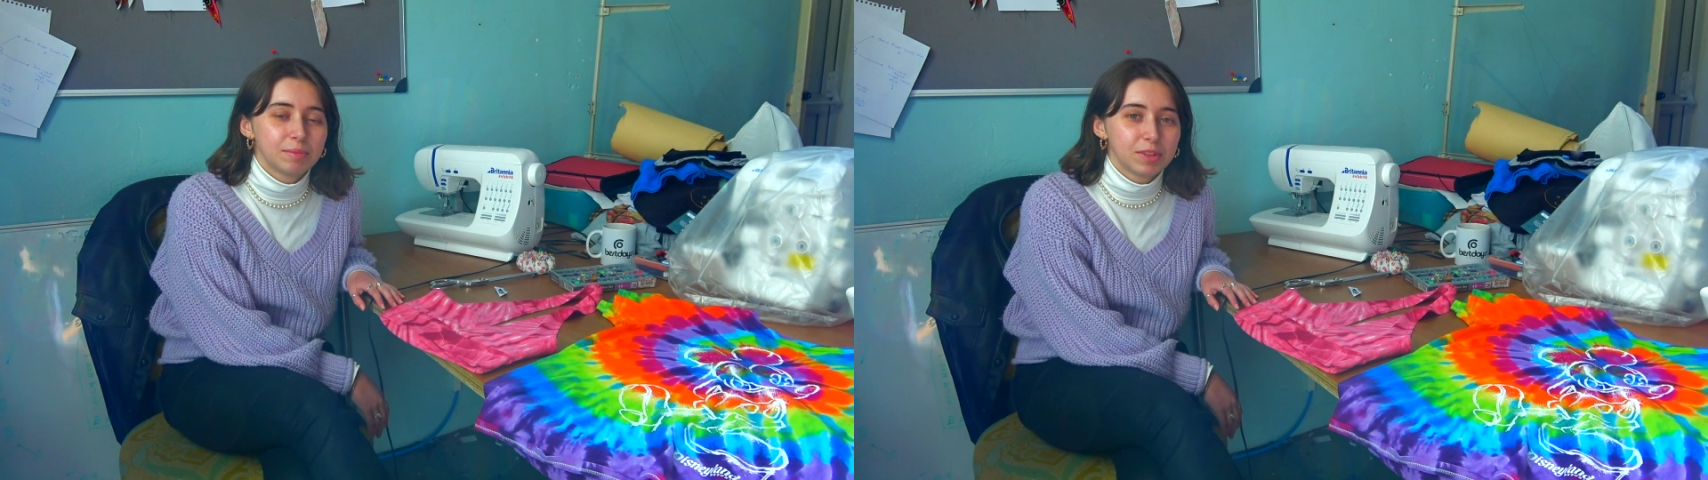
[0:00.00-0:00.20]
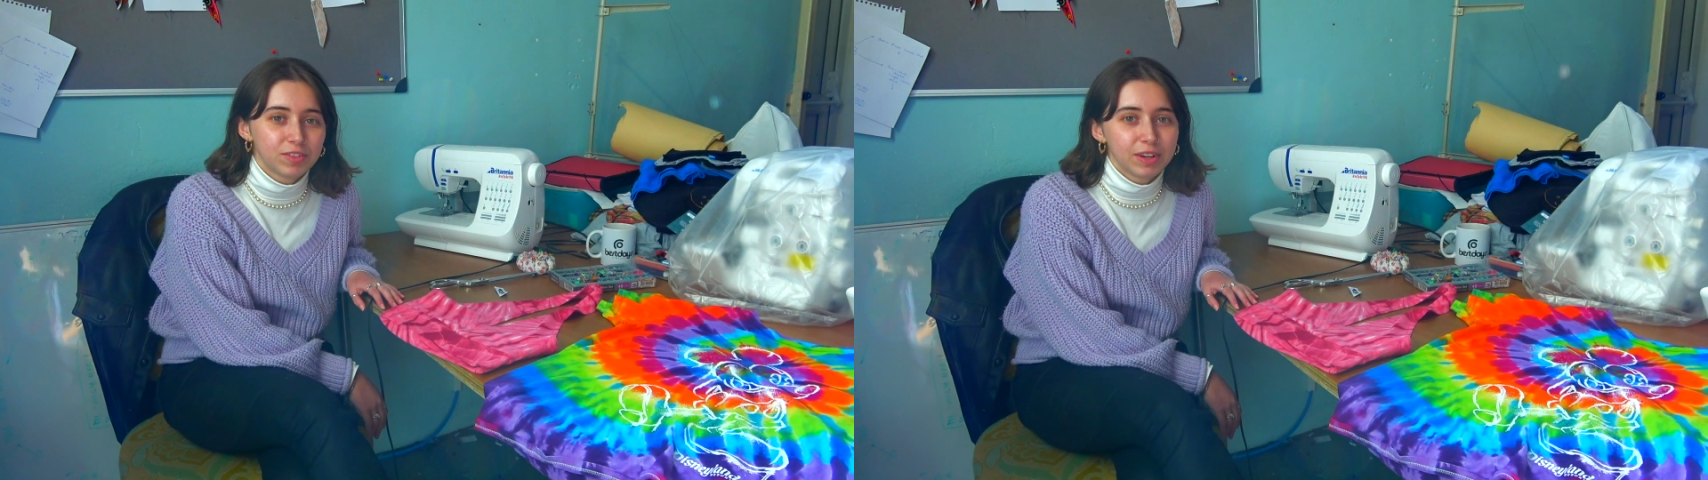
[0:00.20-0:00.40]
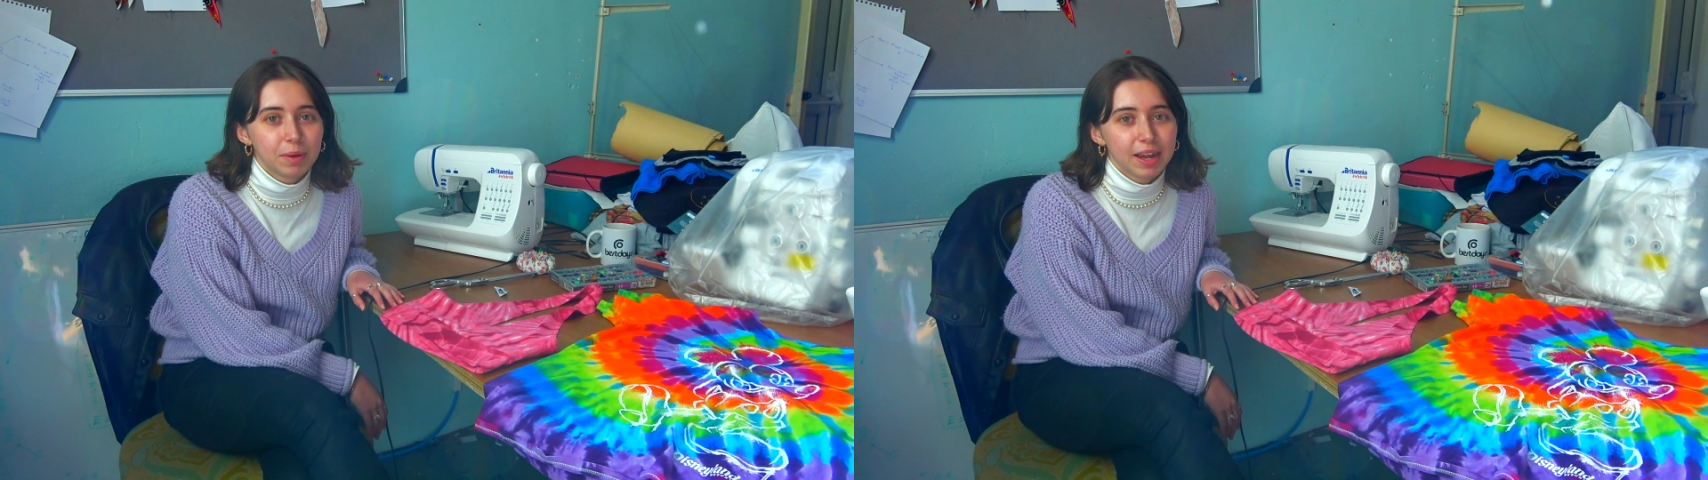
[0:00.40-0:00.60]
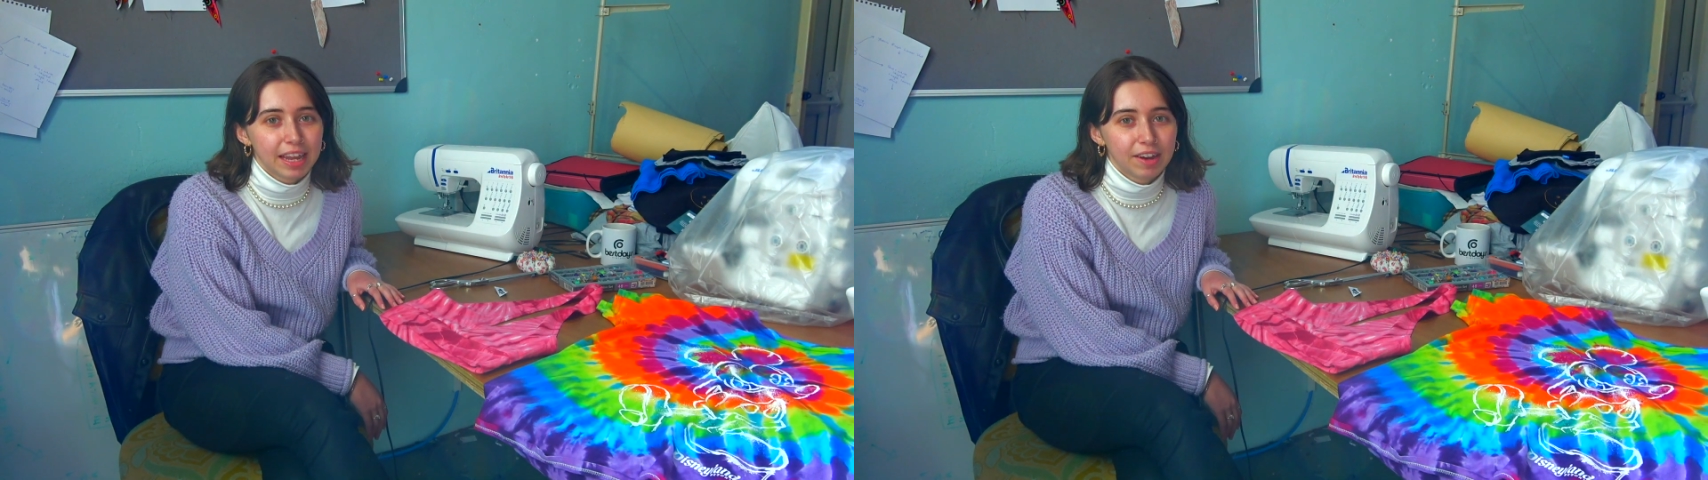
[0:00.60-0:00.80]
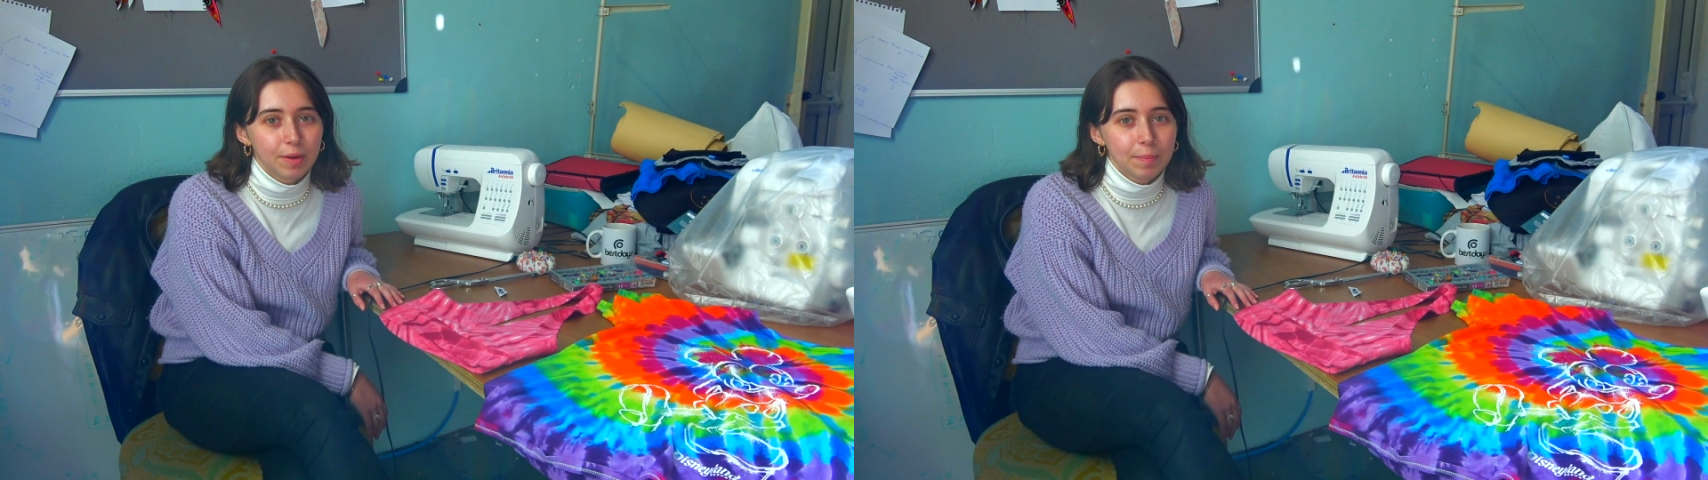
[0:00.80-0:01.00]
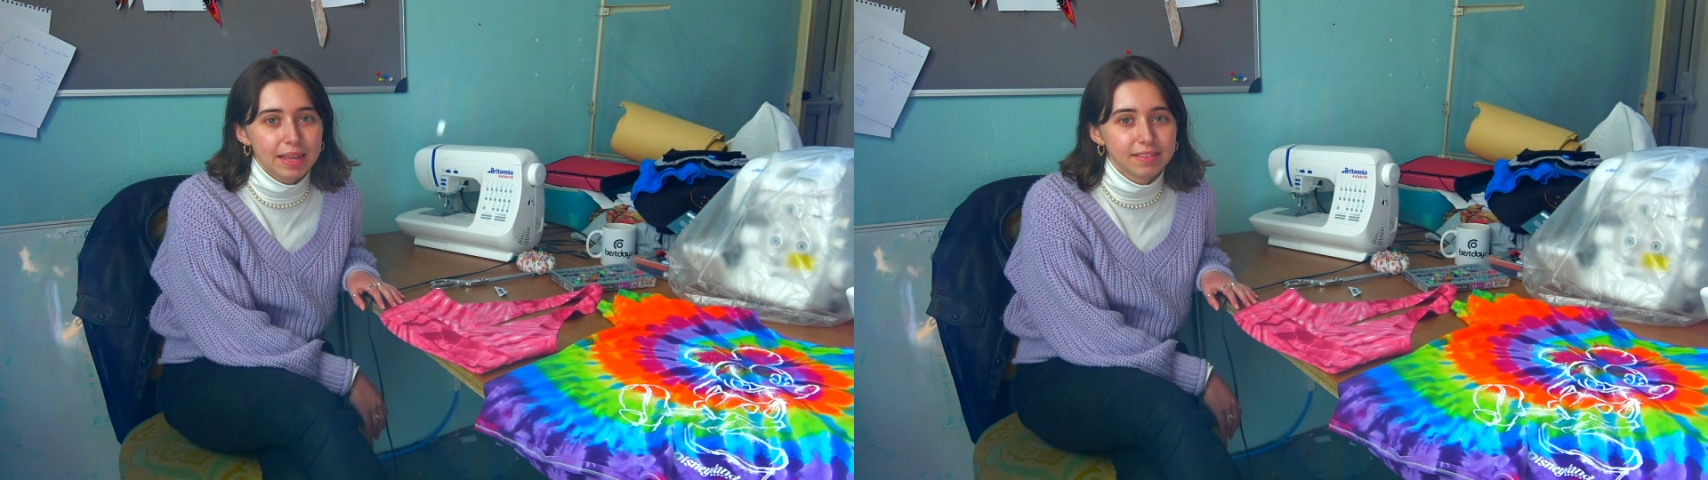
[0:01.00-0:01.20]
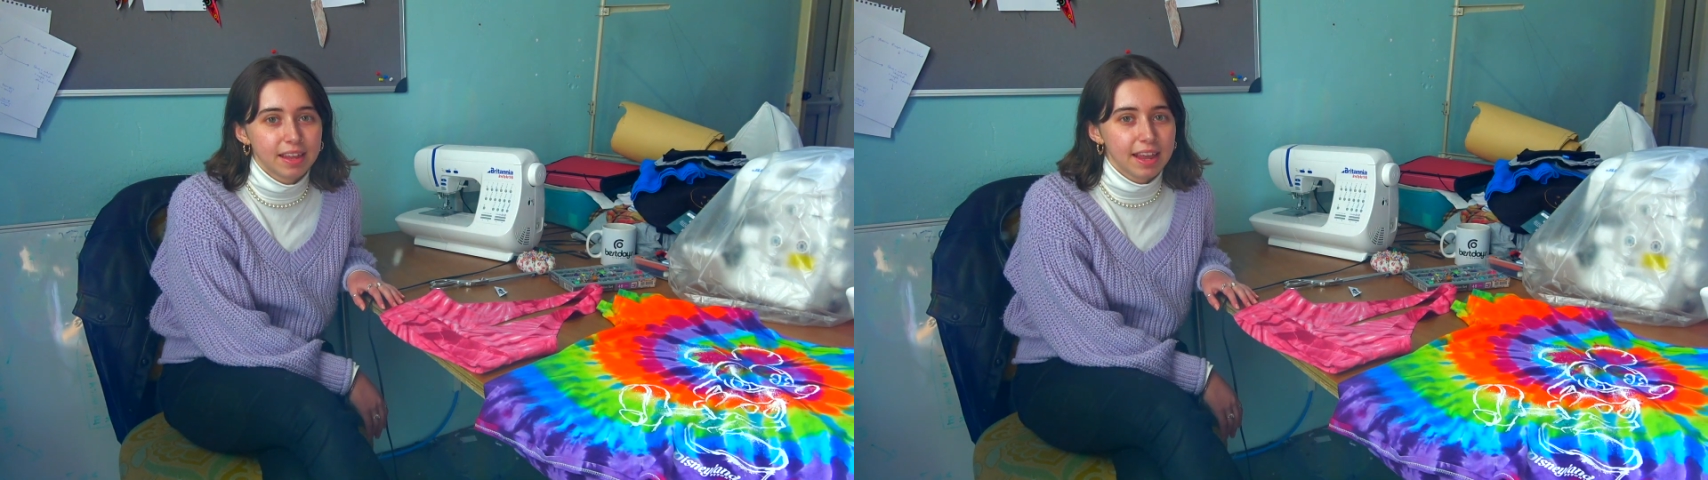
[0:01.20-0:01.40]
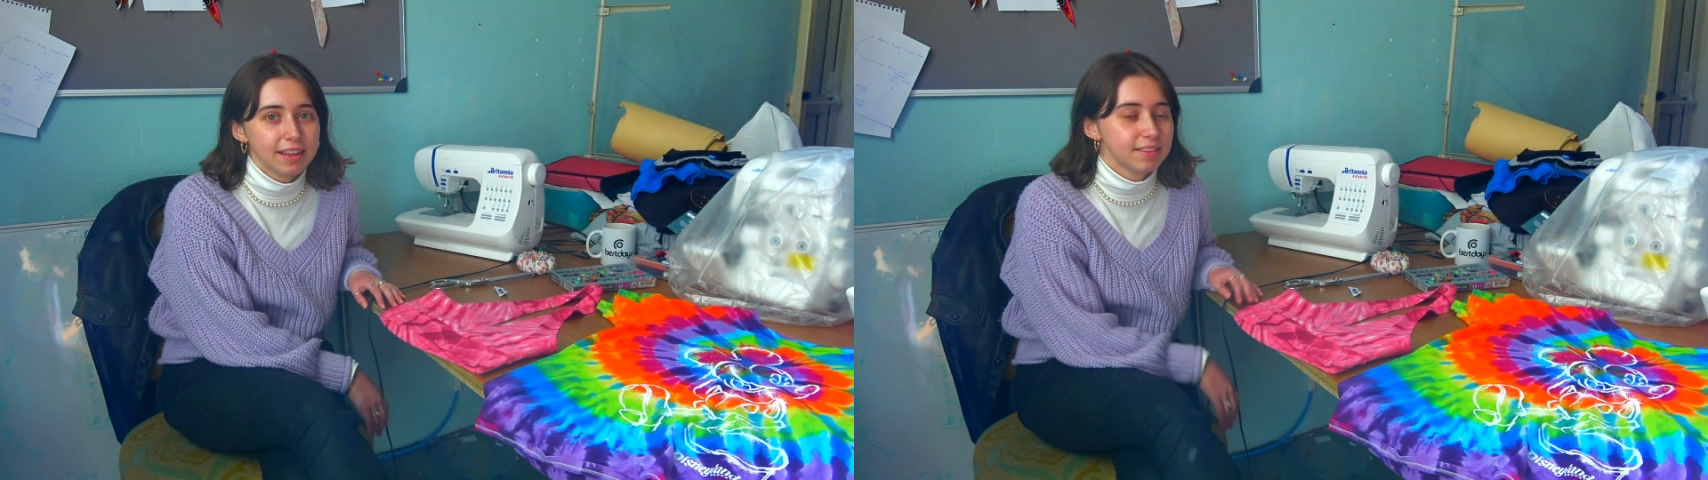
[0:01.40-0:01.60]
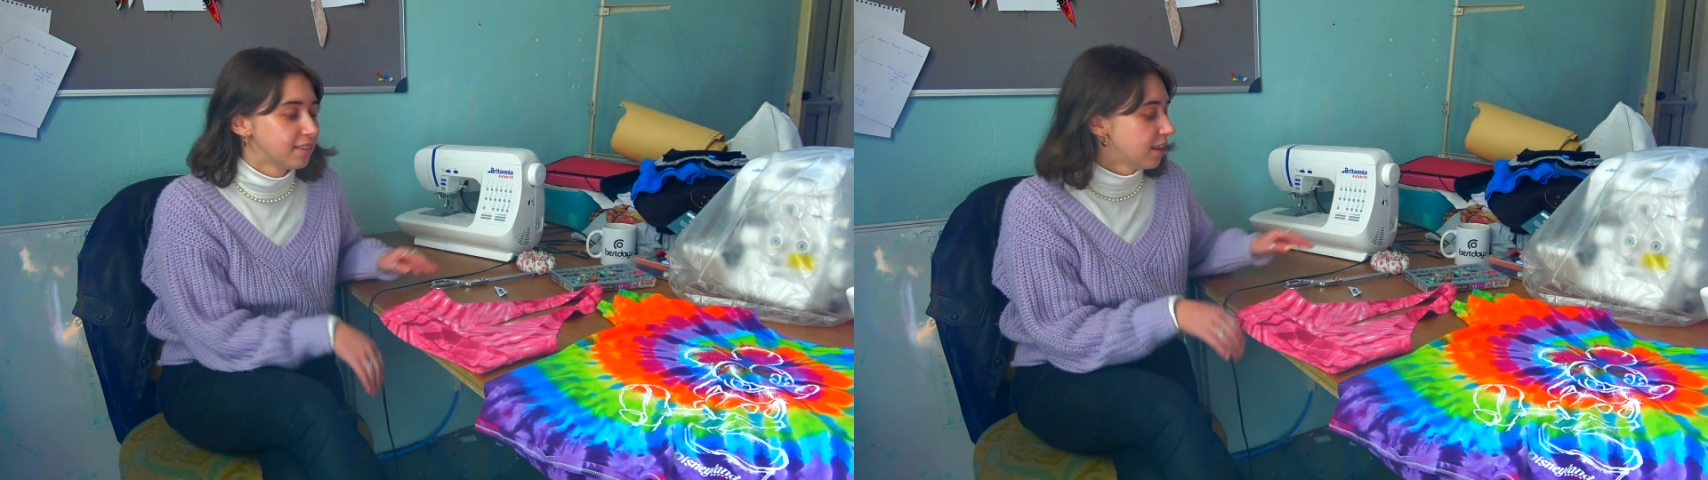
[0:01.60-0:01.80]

the rework here at Best Days.